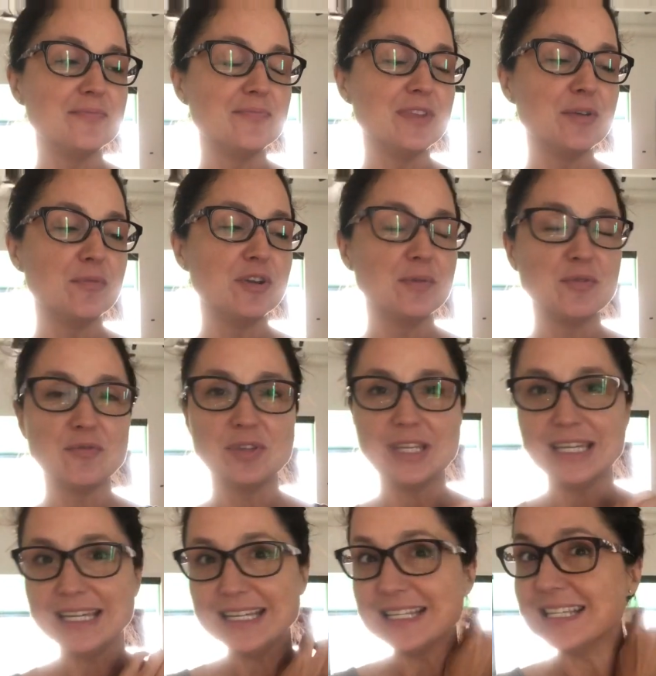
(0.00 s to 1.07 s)
It would have been
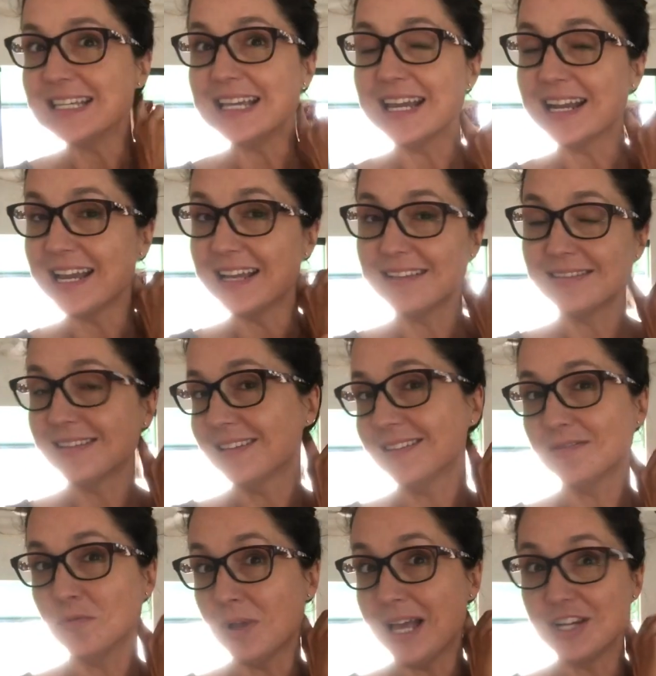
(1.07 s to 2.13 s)
really easy, and
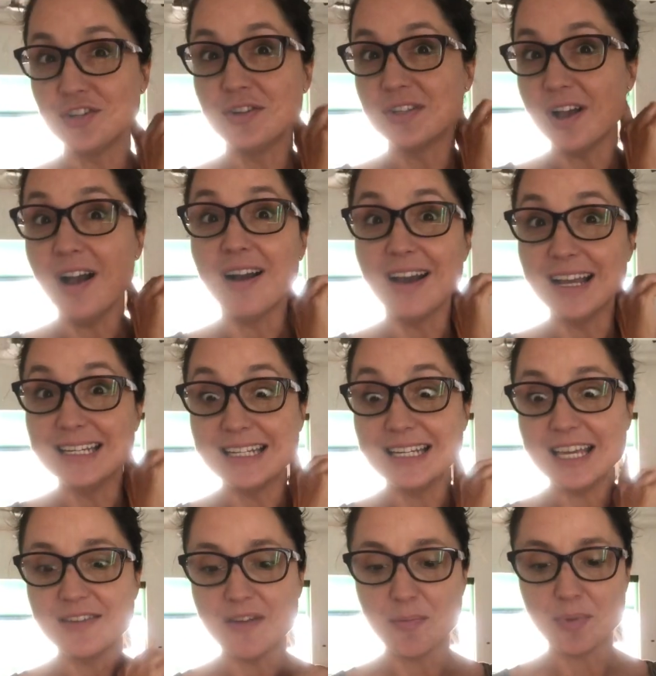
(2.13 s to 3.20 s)
as you saw, I did
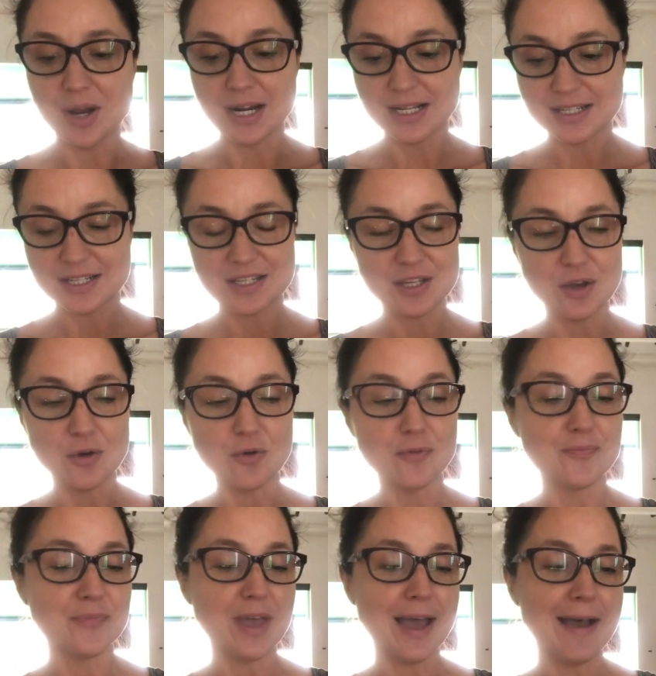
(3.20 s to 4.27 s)
give up on it. So.
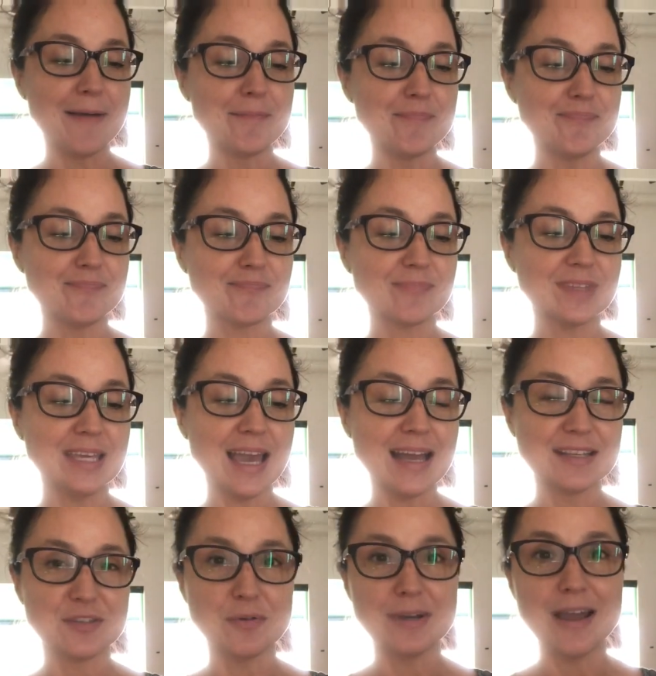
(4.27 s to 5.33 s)
Yeah,
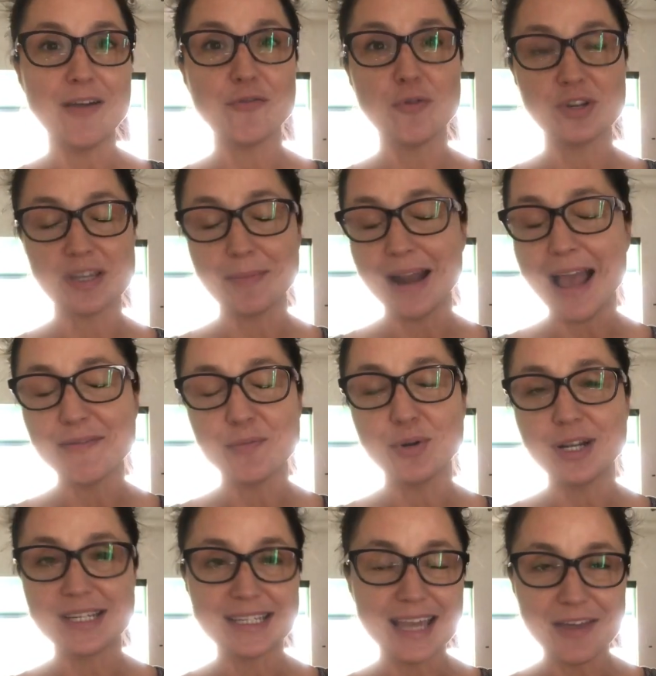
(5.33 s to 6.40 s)
so now, of course, I mean, I haven't
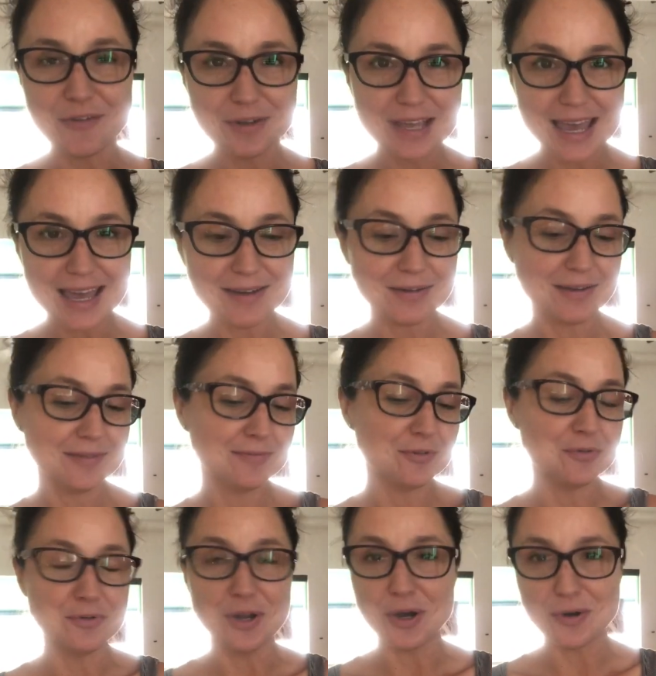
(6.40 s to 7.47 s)
put it together yet.
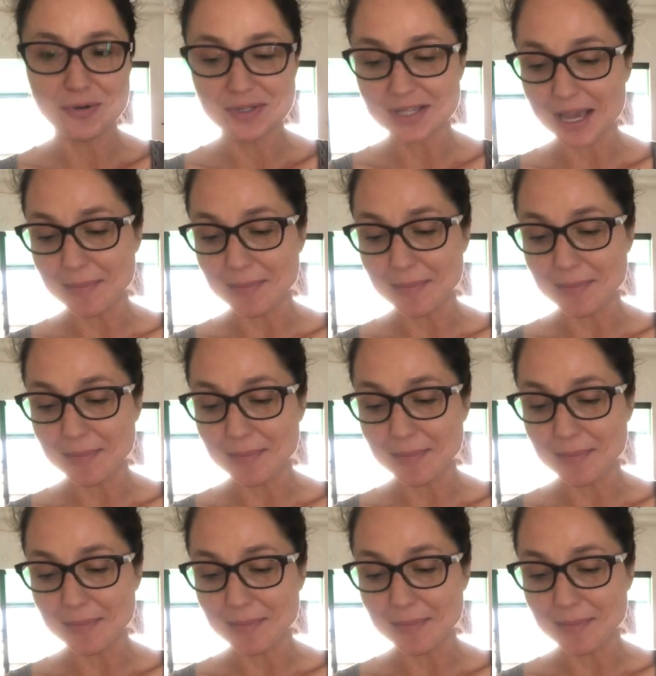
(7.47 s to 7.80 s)
Who knows?